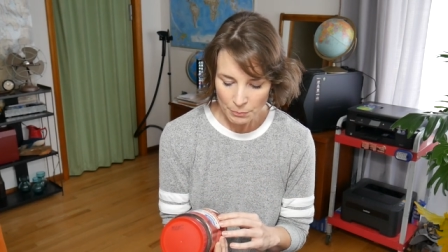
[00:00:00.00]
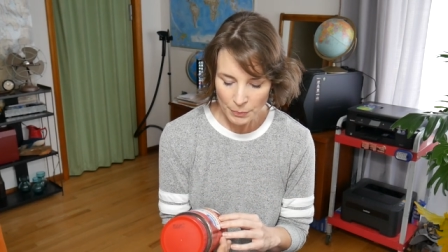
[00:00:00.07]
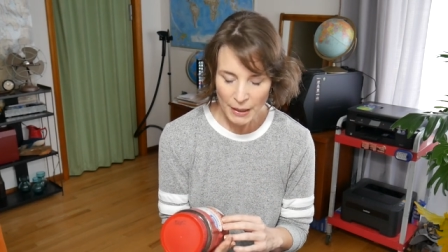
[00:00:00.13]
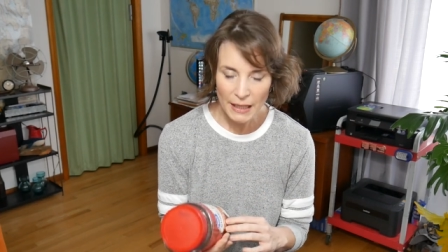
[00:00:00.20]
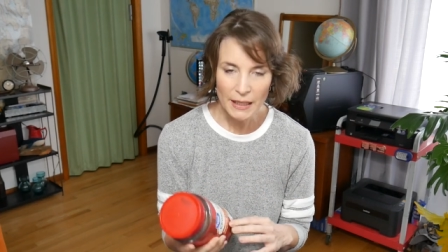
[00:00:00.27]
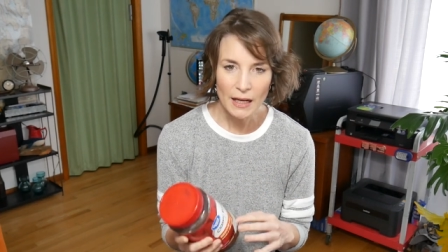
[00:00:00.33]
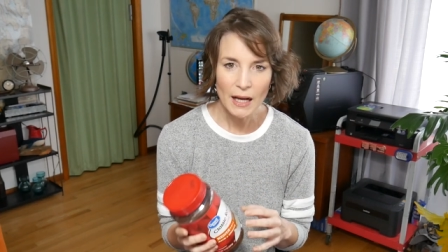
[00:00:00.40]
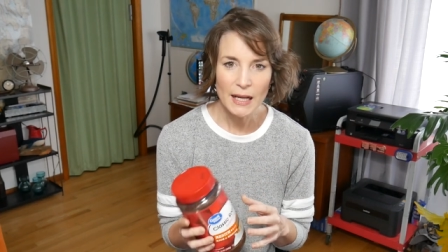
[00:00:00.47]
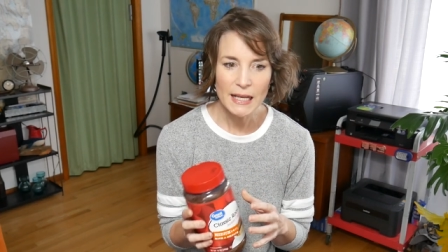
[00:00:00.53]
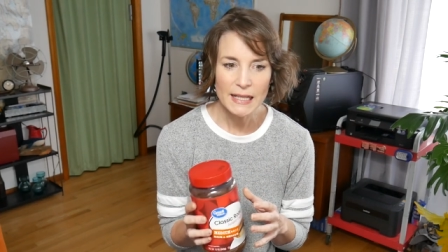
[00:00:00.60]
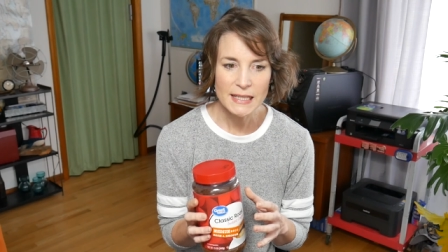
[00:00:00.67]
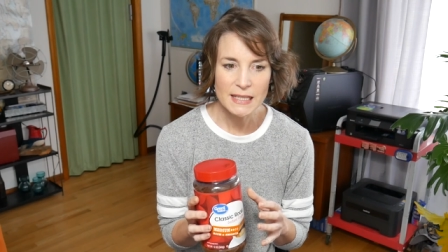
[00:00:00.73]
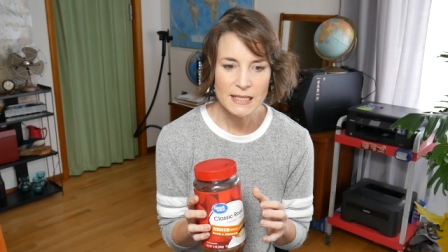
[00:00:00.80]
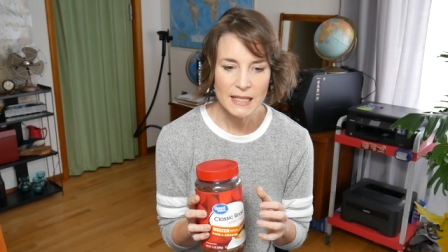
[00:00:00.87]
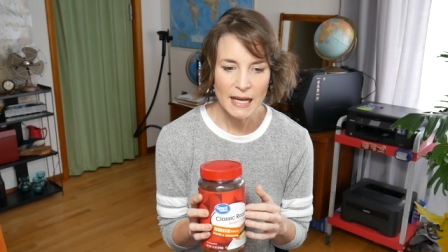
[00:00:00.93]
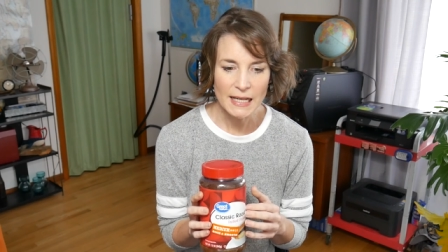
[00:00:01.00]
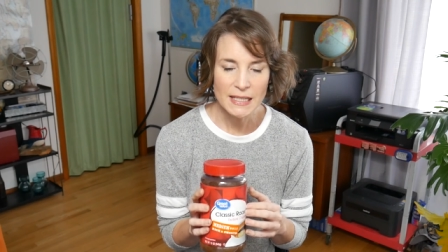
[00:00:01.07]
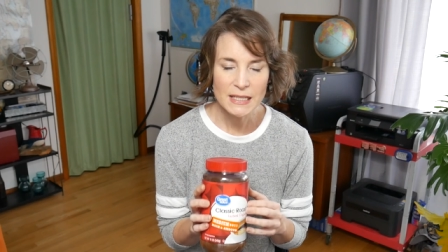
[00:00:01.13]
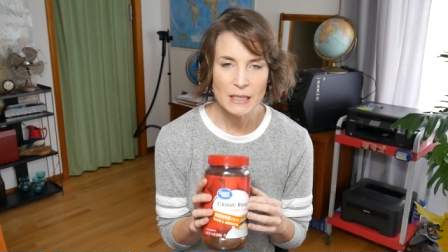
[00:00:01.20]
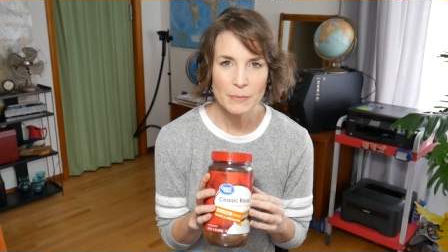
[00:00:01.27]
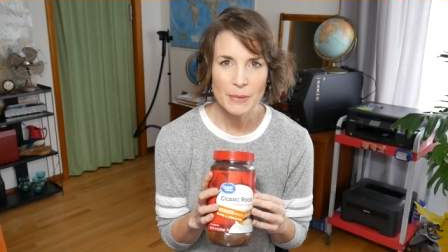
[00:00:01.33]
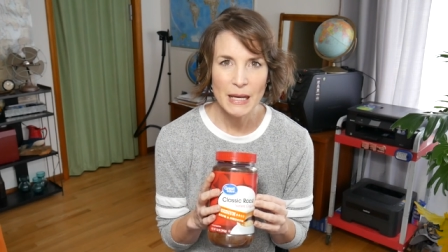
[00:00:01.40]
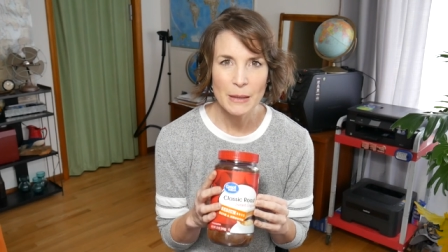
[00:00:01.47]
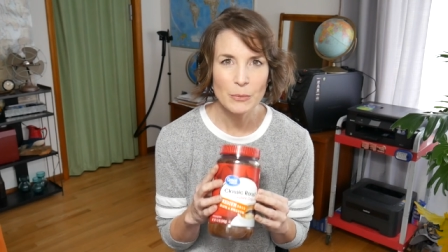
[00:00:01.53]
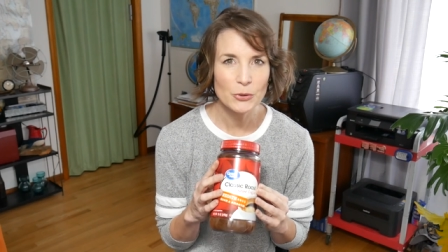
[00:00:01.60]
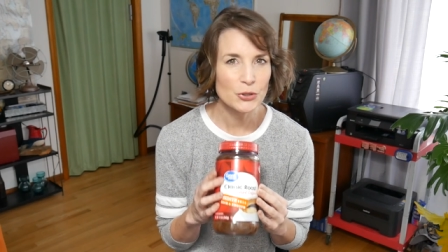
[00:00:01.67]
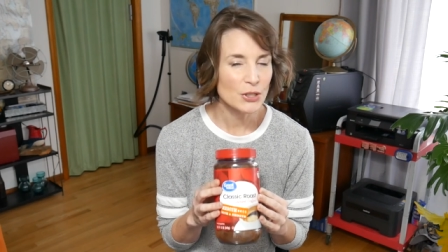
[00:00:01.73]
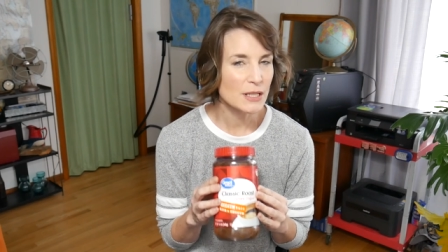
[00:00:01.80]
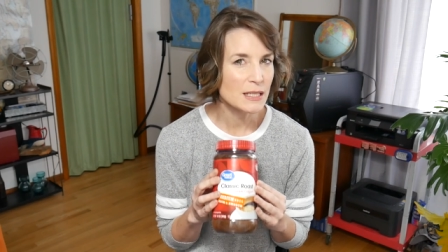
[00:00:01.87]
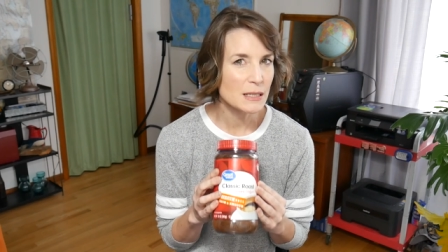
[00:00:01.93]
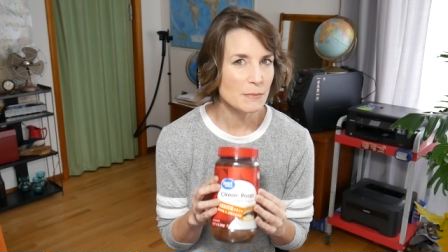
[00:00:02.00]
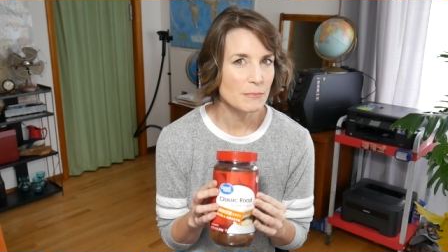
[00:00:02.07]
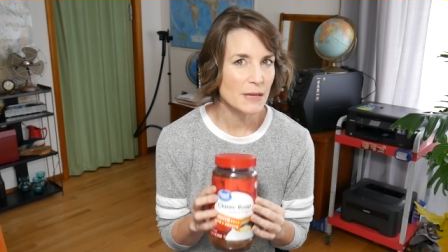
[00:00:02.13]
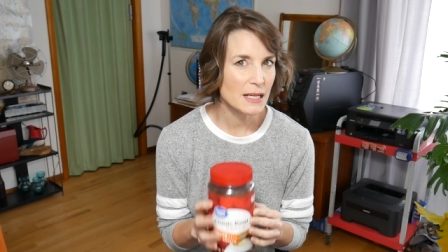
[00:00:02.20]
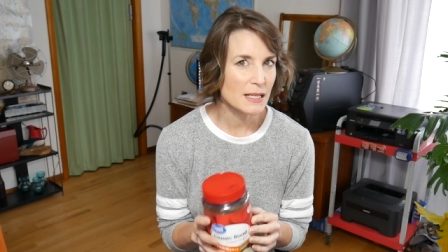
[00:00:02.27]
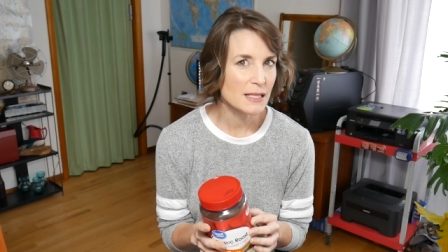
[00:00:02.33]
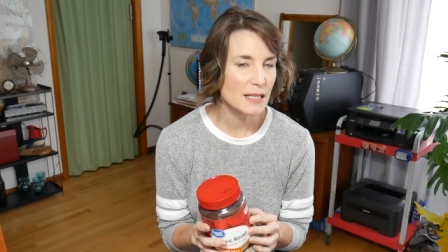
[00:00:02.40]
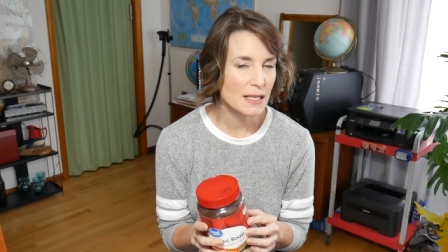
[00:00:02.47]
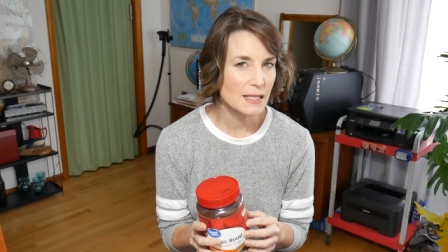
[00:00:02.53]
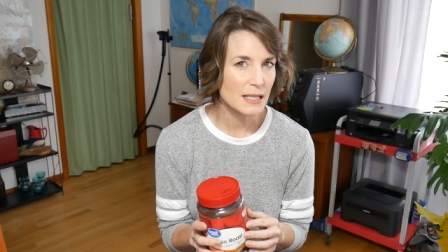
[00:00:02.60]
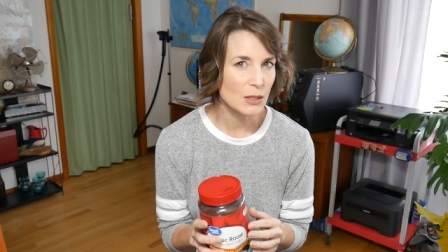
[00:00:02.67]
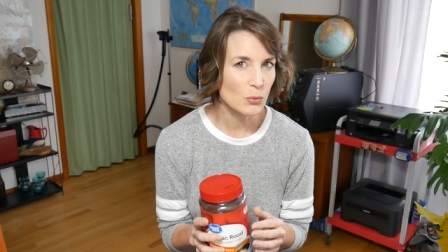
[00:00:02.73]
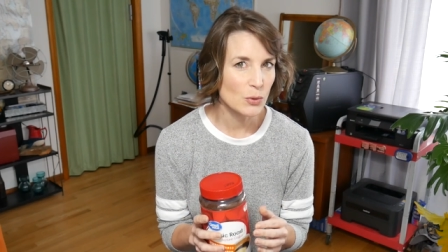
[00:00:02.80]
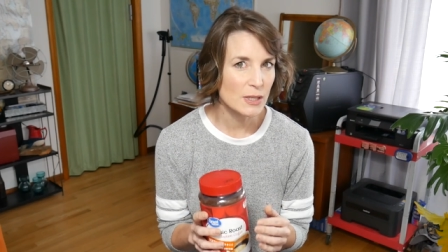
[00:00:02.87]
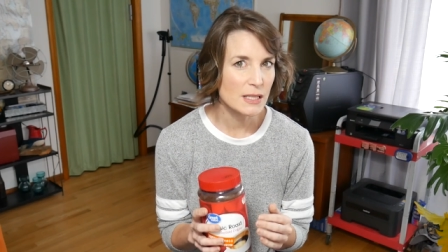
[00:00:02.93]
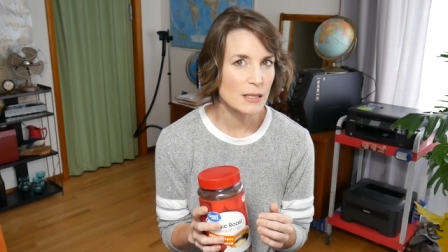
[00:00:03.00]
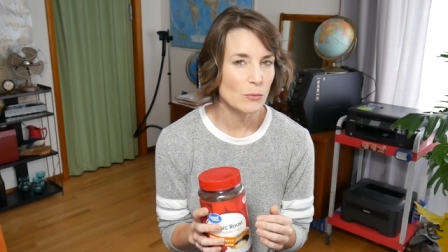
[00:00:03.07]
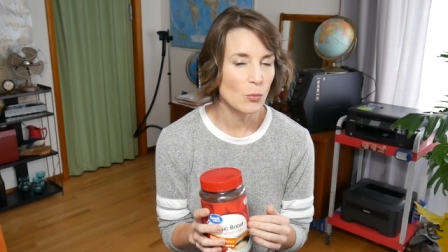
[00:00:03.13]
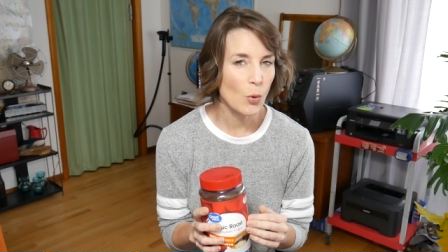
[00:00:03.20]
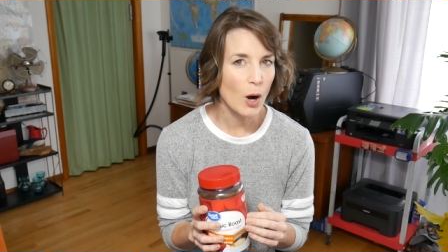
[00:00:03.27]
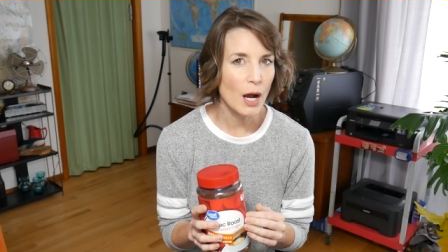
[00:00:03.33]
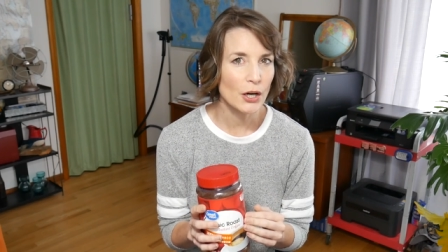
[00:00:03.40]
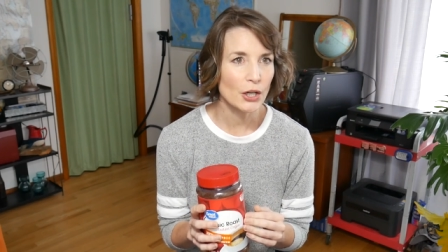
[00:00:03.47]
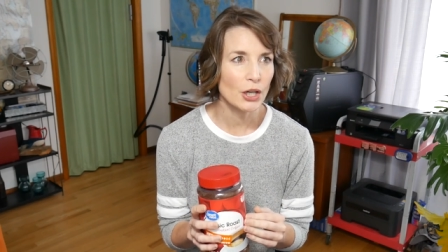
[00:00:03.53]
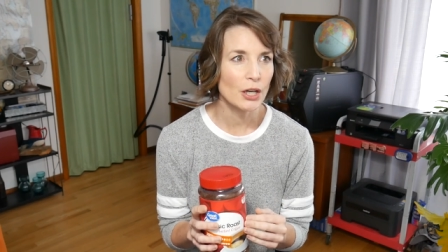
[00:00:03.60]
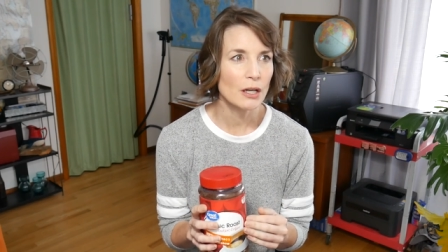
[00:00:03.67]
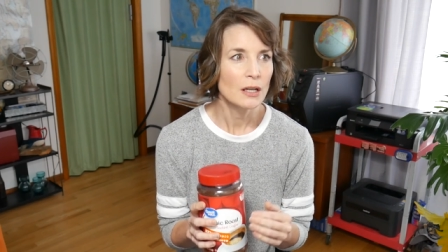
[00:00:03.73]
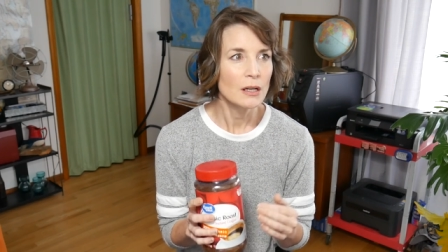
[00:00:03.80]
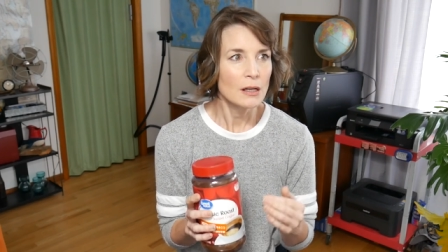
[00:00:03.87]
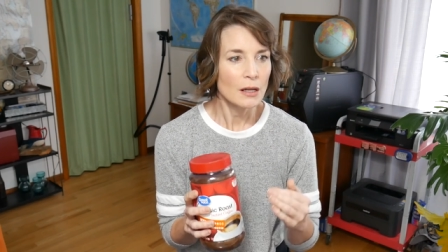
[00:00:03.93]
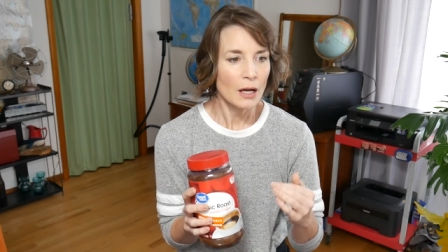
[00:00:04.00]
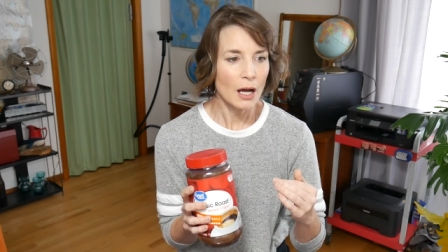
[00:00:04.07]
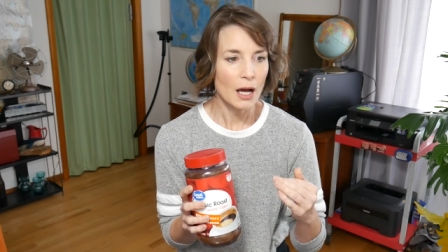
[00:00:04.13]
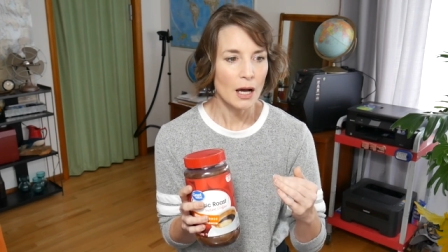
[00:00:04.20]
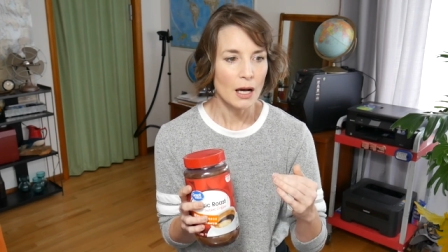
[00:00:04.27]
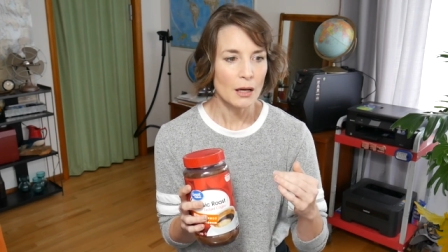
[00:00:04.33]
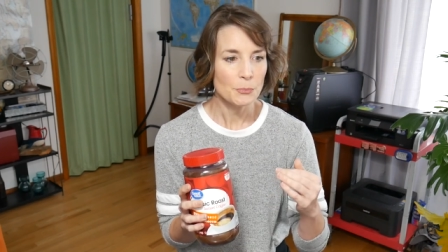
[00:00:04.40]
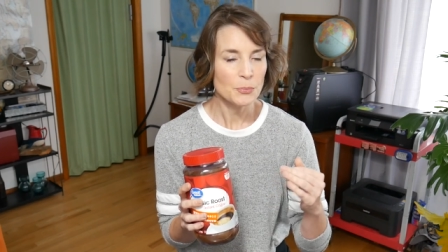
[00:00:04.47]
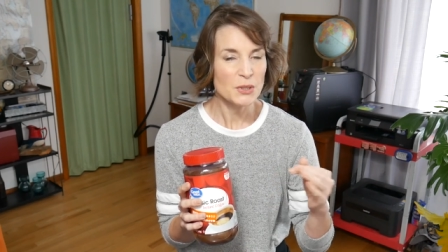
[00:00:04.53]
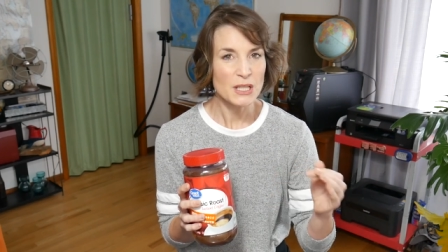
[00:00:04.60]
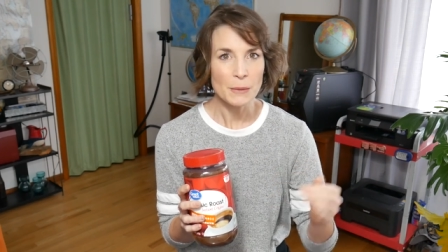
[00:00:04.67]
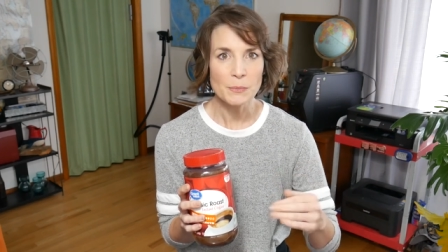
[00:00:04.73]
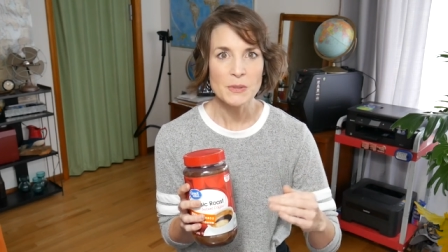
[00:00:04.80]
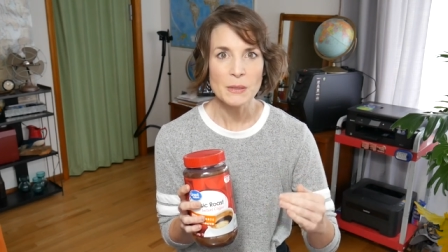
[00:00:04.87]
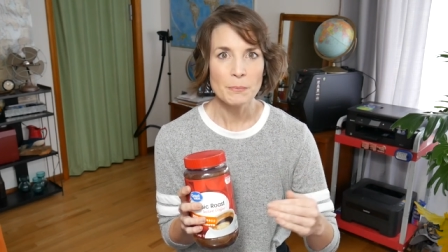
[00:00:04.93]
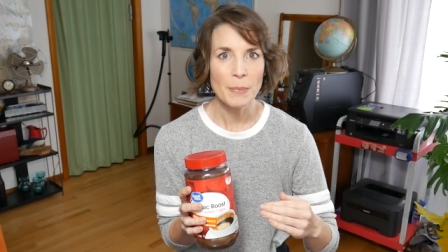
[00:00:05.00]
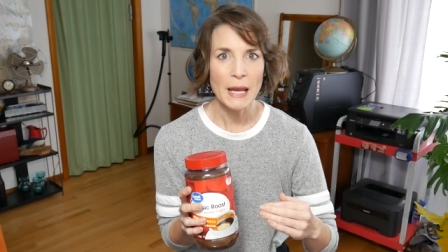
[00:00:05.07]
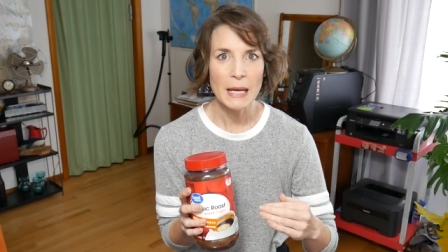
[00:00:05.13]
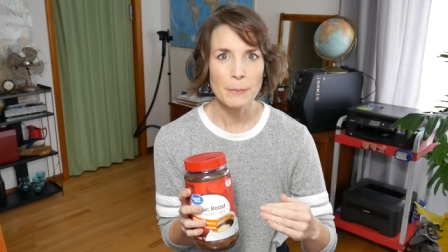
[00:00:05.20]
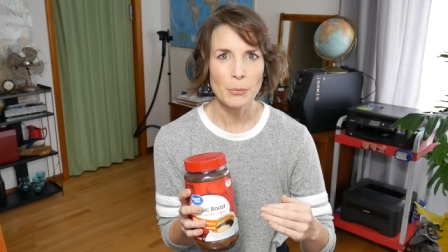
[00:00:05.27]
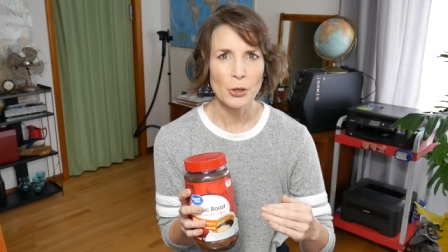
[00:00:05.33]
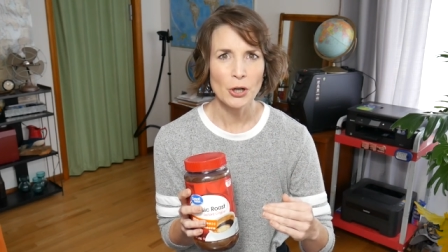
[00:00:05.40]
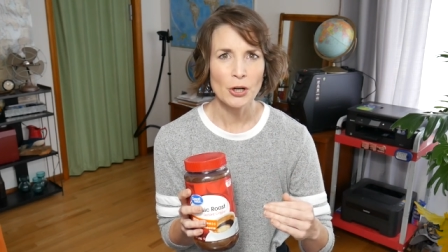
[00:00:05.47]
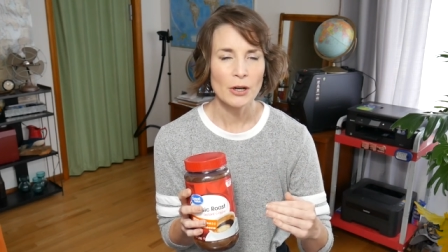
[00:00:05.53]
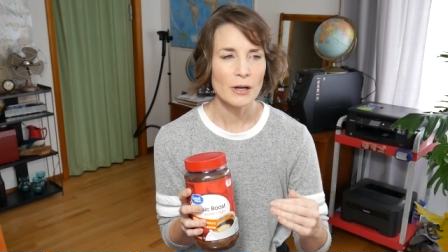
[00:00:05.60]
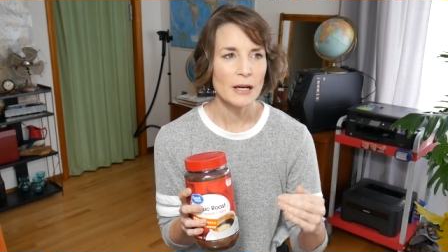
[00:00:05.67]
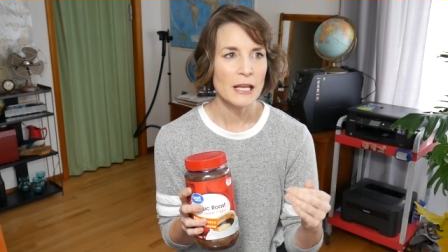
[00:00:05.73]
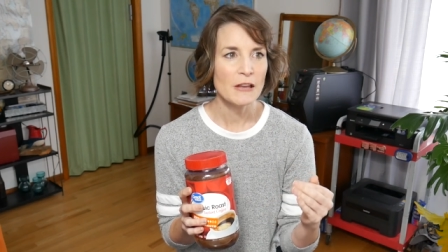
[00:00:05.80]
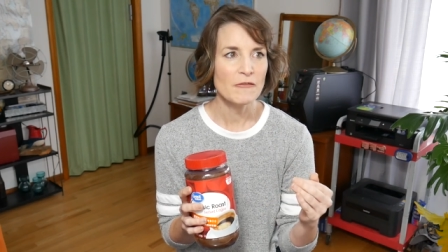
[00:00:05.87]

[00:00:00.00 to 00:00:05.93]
but it's nice to be able just to mix this in with some water, uh, dip some paper.